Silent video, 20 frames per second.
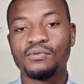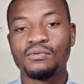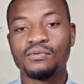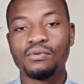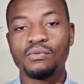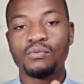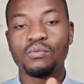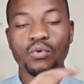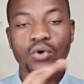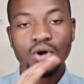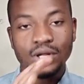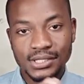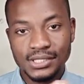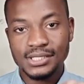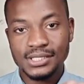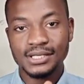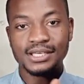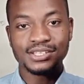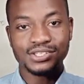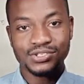what
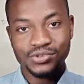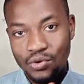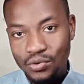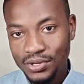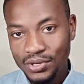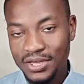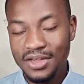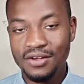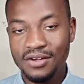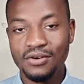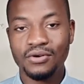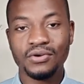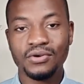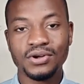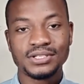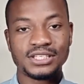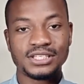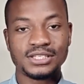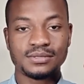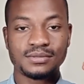is okay, or what
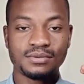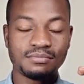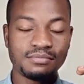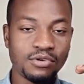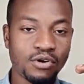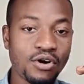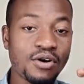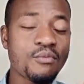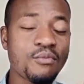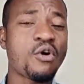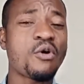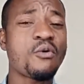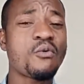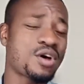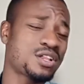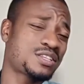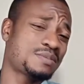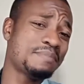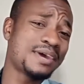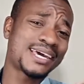is or
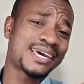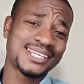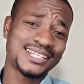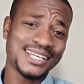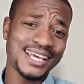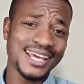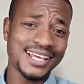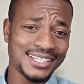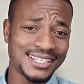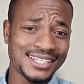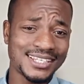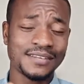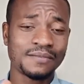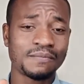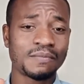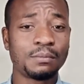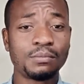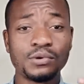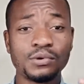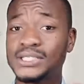what makes sense?
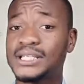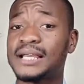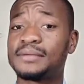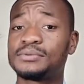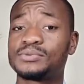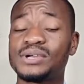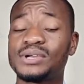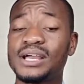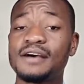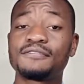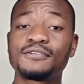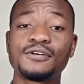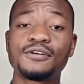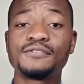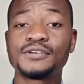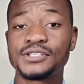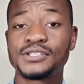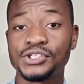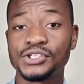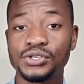Most times we have
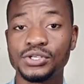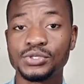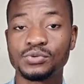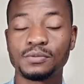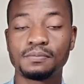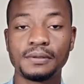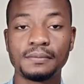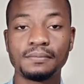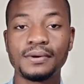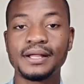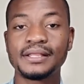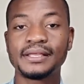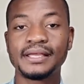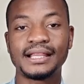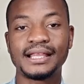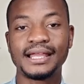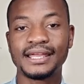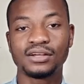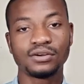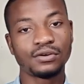conversations with people and they're
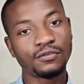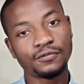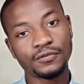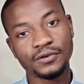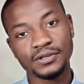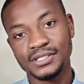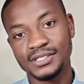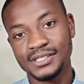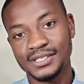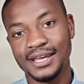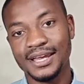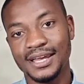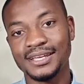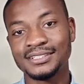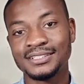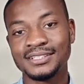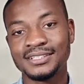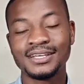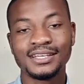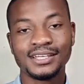like, go for this
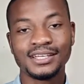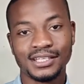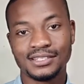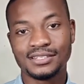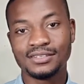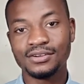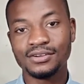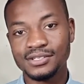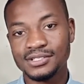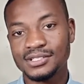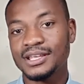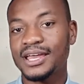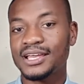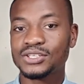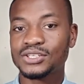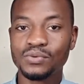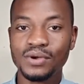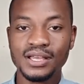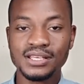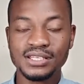kind, it does
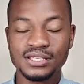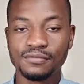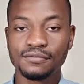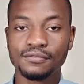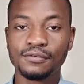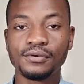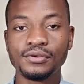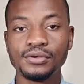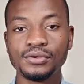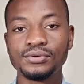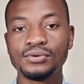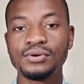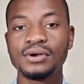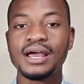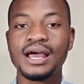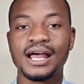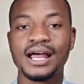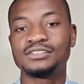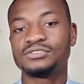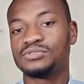XYZ for you,
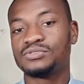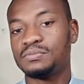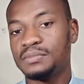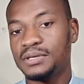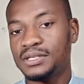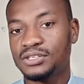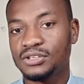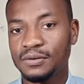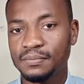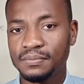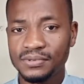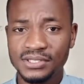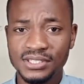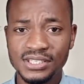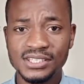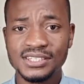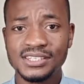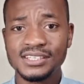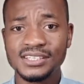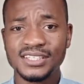and it will meet up with
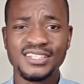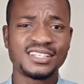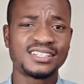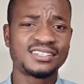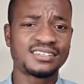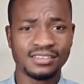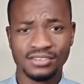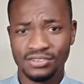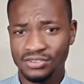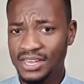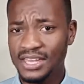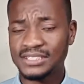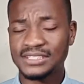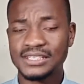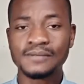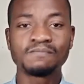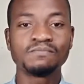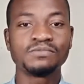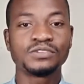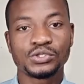this, you get.
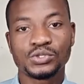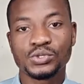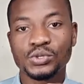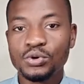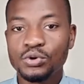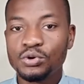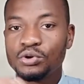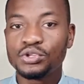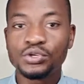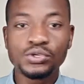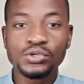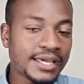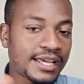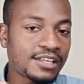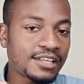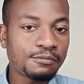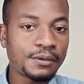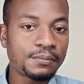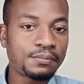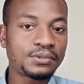So those kind
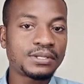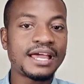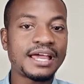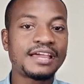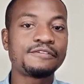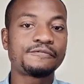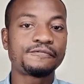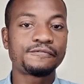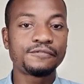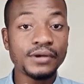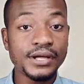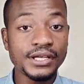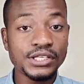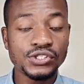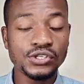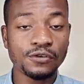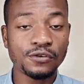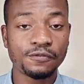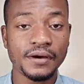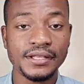of people that influence
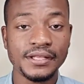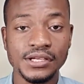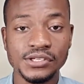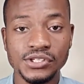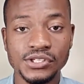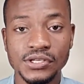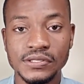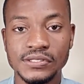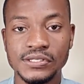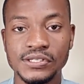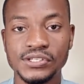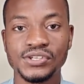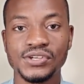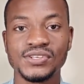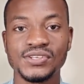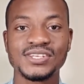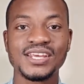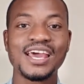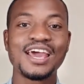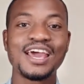your financial decisions